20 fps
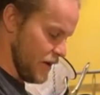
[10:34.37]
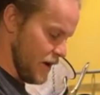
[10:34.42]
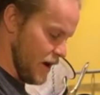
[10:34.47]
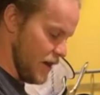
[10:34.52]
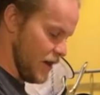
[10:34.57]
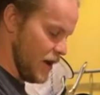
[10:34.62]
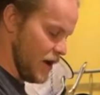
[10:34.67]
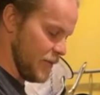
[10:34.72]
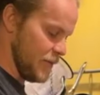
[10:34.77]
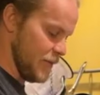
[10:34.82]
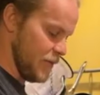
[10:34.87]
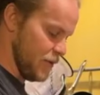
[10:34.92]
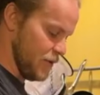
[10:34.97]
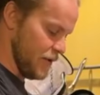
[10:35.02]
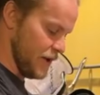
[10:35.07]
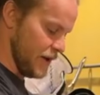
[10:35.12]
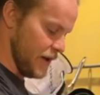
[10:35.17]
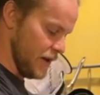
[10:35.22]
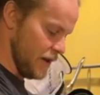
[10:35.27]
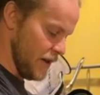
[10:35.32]
a lot of people
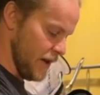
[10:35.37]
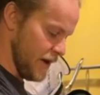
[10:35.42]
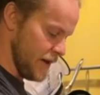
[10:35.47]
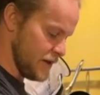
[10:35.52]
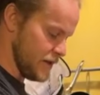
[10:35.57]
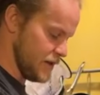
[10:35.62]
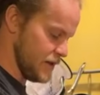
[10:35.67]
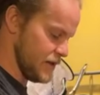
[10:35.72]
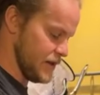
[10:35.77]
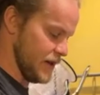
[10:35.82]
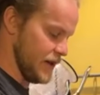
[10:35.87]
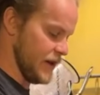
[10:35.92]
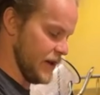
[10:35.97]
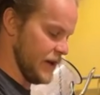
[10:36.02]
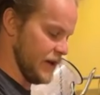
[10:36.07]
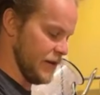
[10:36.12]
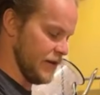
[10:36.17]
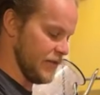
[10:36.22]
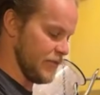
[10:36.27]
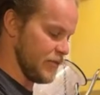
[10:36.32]
neglect to get
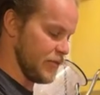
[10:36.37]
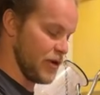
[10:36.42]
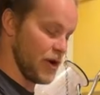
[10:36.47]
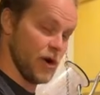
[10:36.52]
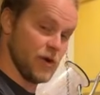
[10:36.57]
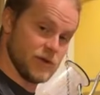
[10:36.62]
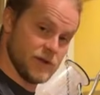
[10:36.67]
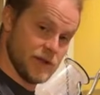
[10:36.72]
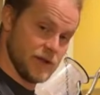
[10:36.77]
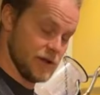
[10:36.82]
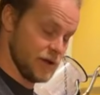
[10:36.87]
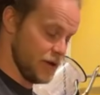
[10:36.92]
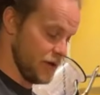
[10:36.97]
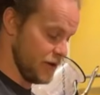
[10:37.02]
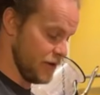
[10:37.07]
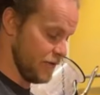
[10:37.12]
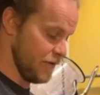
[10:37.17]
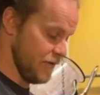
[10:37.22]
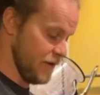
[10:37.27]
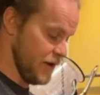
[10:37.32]
enough protein on
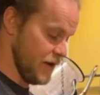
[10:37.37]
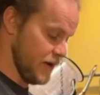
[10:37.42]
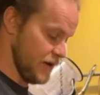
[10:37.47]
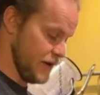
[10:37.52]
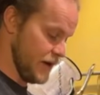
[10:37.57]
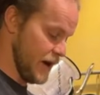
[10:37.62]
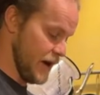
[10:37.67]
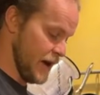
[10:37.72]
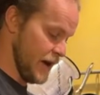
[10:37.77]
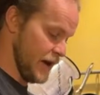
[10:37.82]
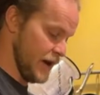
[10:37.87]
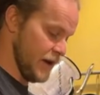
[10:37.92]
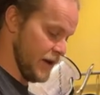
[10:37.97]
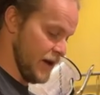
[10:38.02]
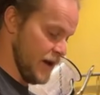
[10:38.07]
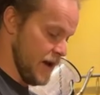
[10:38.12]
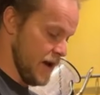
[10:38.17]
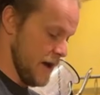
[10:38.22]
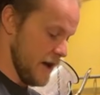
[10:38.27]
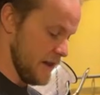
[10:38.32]
their vegan diet.
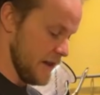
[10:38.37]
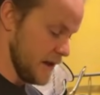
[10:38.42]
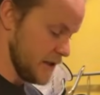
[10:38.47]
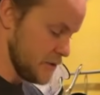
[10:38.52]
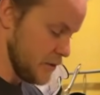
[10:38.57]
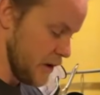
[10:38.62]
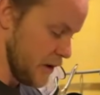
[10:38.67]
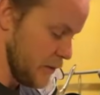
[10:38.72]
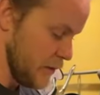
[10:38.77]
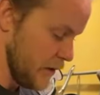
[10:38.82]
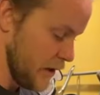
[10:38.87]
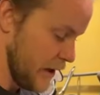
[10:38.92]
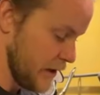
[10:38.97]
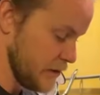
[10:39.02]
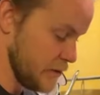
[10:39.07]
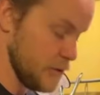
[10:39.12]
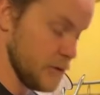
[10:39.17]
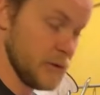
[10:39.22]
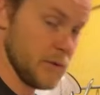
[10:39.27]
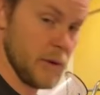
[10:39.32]
And that's why we like
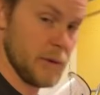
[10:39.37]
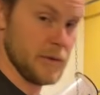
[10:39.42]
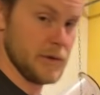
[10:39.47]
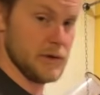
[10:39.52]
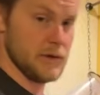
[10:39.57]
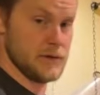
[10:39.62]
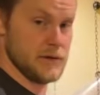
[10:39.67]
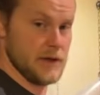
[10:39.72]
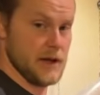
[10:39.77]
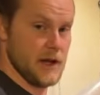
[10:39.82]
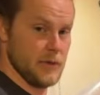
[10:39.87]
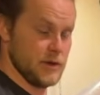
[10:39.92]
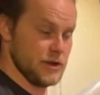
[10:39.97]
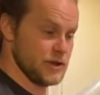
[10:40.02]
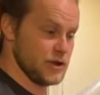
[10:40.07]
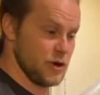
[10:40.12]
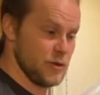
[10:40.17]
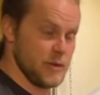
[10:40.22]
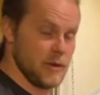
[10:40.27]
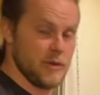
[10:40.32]
doing what we do today. We
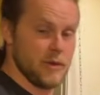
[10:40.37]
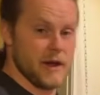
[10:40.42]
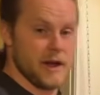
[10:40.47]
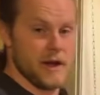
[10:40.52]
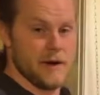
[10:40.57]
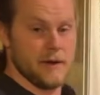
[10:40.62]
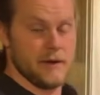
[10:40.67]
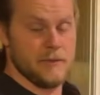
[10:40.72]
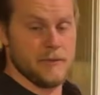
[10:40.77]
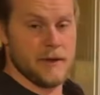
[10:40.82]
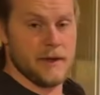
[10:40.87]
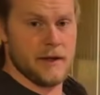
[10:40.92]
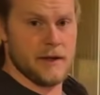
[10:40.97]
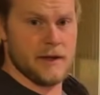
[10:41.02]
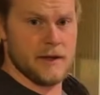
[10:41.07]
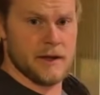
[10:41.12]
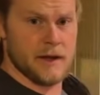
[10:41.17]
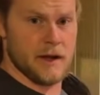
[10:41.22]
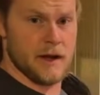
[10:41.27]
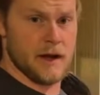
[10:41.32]
show people how to
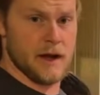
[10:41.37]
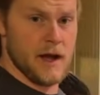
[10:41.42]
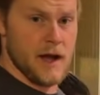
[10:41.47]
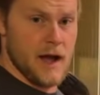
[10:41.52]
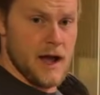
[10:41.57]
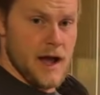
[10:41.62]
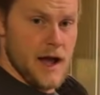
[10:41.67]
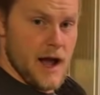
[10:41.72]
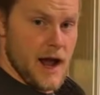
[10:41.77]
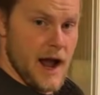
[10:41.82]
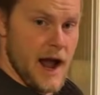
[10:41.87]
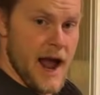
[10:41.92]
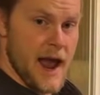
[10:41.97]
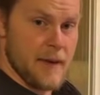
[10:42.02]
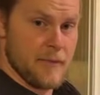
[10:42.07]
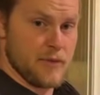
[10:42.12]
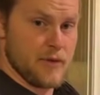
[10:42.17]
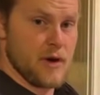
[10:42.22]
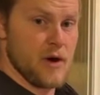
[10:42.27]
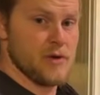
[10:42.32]
eat a high
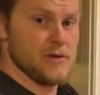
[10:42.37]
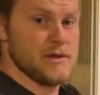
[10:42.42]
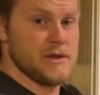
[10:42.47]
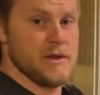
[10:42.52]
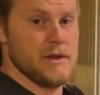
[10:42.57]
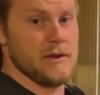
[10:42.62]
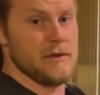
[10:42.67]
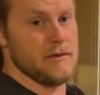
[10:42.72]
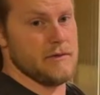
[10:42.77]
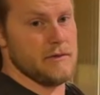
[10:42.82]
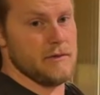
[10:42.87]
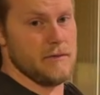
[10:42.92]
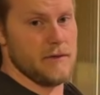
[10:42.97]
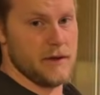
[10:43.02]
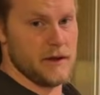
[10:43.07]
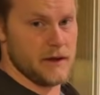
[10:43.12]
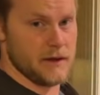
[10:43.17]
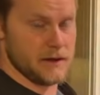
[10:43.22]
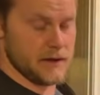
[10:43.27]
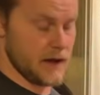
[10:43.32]
protein
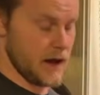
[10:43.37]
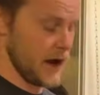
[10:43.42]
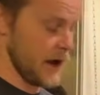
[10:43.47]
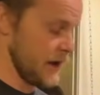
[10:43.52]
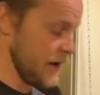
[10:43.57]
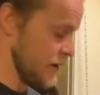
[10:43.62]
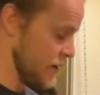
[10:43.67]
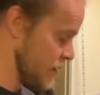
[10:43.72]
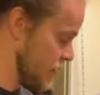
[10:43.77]
vegan diet,